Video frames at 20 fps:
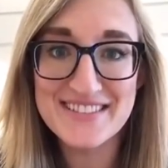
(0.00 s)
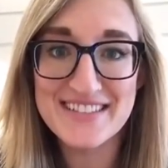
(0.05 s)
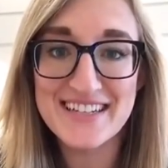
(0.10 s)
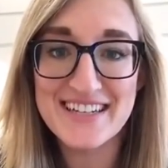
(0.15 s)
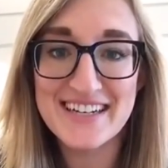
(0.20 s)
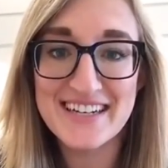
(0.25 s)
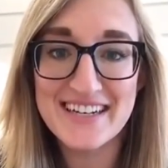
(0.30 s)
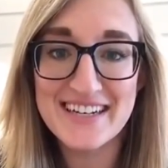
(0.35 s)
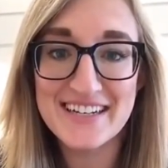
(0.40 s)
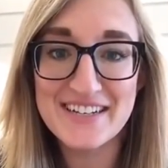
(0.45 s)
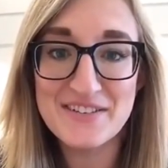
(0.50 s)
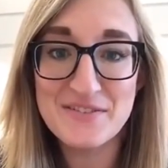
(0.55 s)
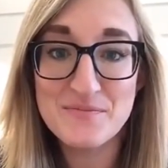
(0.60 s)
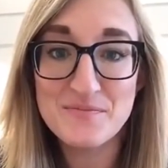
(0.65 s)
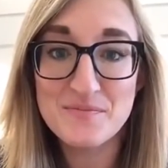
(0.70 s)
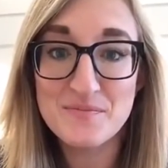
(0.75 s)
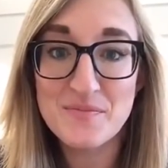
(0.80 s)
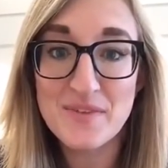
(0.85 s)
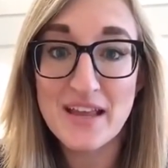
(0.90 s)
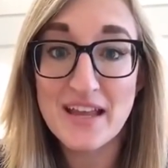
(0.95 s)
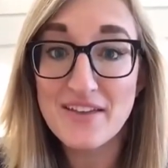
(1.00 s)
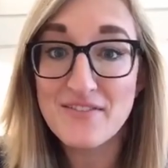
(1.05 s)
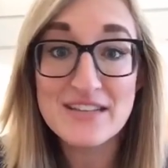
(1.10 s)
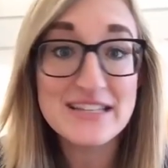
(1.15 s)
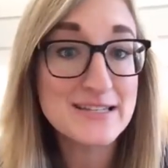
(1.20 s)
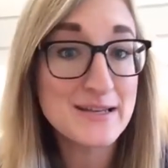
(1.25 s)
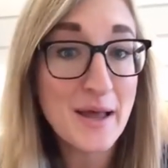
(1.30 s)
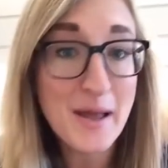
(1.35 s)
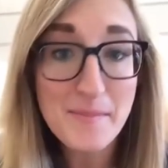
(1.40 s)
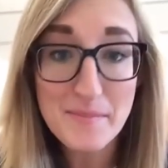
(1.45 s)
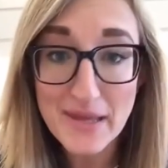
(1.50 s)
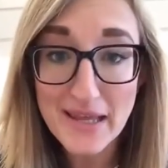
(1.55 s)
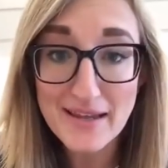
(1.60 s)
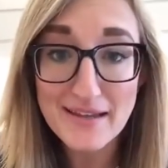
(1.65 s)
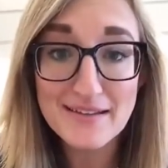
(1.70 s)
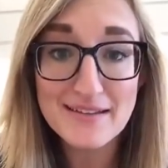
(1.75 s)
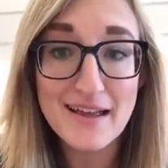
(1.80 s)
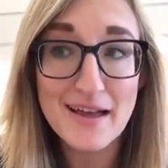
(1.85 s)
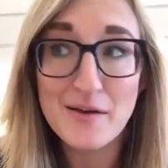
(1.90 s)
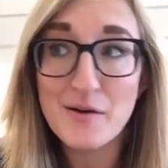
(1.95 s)
Uh, and if it's not
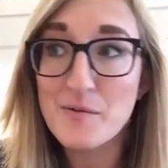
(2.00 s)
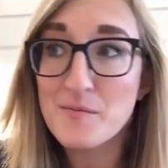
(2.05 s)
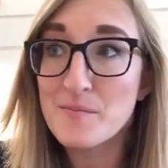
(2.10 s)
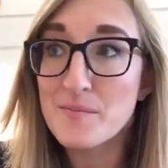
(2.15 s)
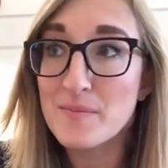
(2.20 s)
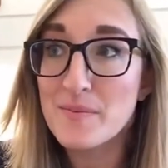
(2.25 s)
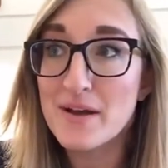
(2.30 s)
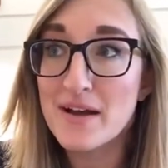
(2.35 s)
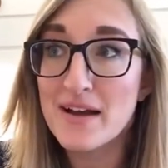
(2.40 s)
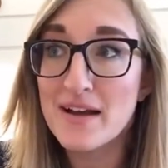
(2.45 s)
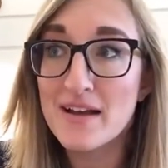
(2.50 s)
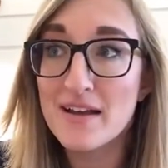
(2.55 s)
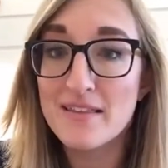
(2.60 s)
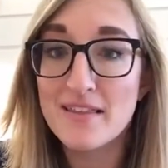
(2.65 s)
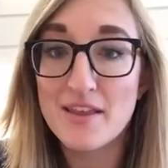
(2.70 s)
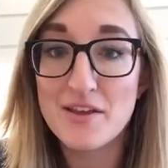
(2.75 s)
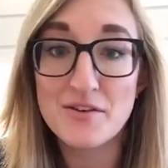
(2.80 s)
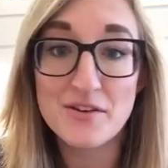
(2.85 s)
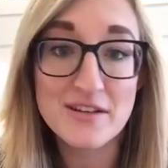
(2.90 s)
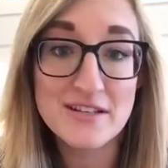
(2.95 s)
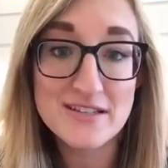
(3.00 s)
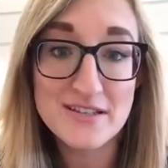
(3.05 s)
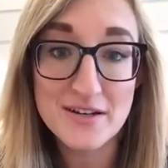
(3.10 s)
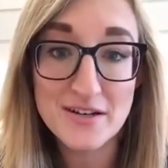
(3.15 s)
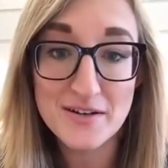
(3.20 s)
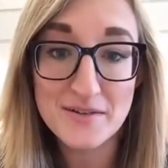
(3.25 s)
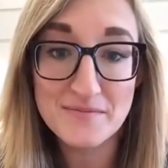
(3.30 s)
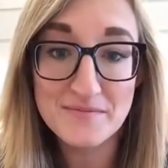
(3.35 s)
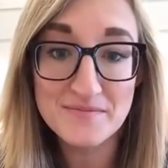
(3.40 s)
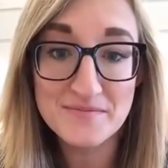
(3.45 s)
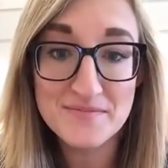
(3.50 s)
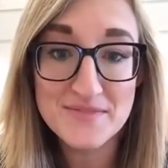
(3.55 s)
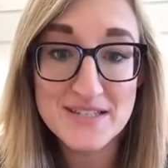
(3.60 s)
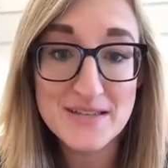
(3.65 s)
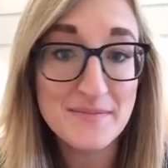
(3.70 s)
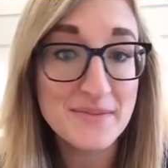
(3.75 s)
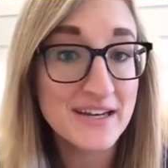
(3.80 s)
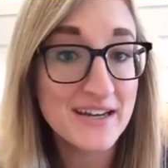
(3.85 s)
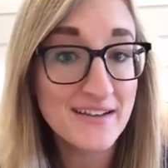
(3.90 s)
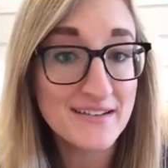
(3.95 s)
me, I hope uh, that you'll consider
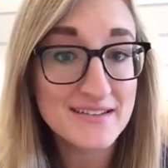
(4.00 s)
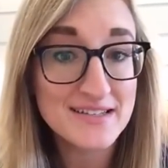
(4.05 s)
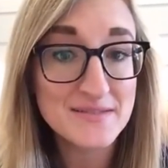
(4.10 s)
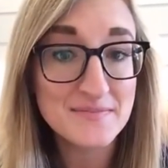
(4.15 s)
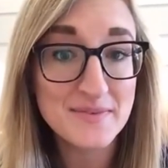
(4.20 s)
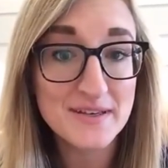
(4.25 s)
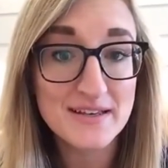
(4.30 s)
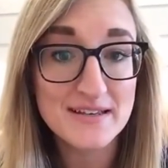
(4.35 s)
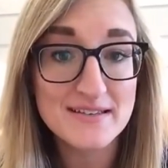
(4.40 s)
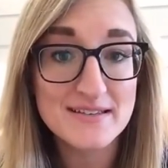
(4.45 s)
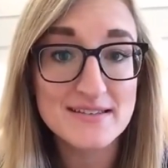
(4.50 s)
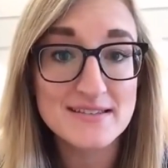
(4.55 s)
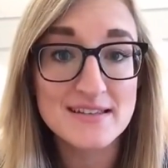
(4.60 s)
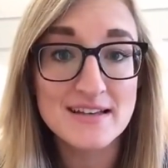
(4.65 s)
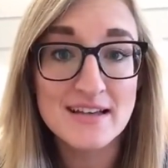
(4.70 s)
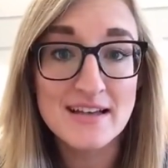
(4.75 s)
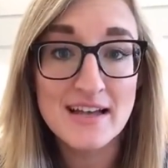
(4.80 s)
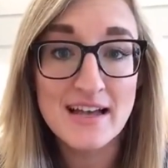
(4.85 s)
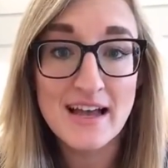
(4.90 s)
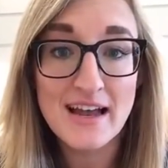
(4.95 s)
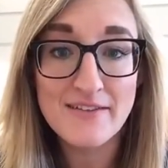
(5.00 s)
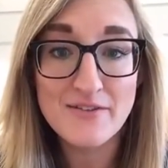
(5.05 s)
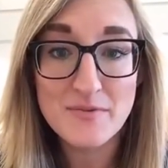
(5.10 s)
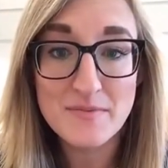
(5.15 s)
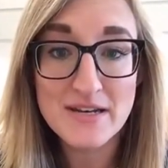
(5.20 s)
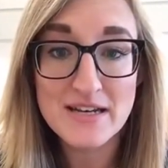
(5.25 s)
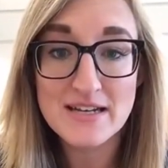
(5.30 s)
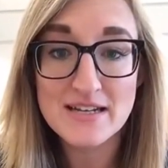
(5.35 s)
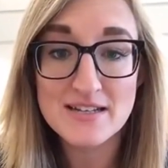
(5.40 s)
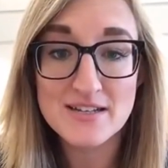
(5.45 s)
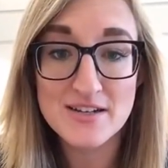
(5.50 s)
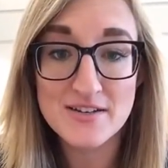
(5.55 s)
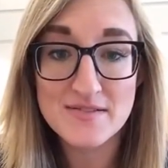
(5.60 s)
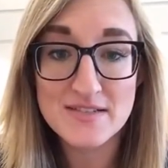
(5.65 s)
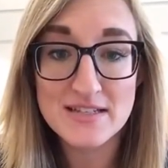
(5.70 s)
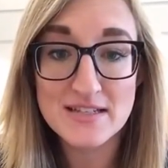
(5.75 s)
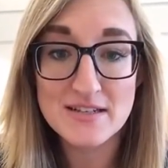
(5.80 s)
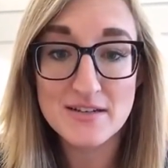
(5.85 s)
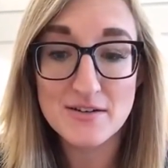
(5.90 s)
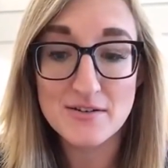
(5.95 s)
somebody else because everybody
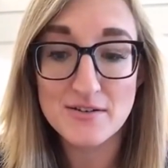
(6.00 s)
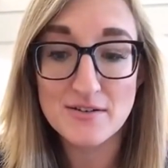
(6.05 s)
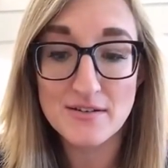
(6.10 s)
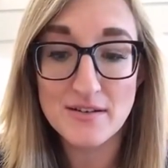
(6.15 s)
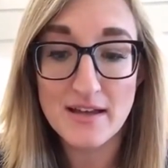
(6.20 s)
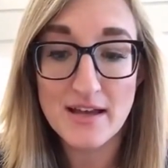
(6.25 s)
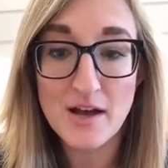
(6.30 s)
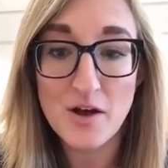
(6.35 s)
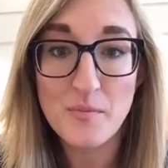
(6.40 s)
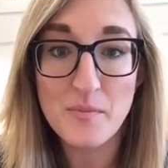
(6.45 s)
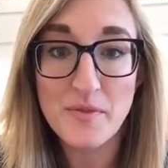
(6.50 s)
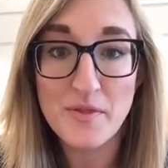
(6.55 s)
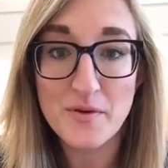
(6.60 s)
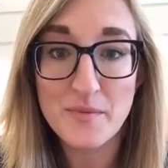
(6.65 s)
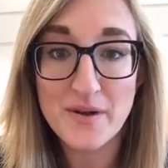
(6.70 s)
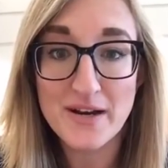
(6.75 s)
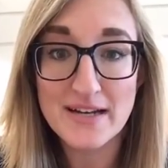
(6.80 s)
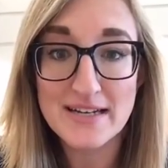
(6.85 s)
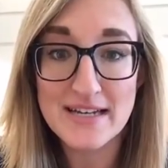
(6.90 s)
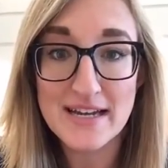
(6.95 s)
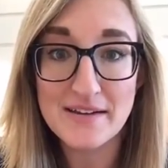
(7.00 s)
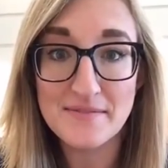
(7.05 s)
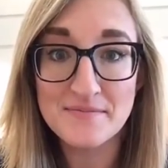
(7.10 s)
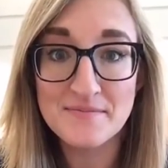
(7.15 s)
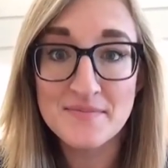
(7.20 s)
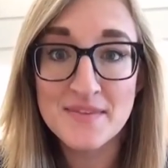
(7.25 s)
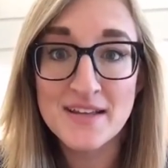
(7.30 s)
deserves a little help on their wedding day.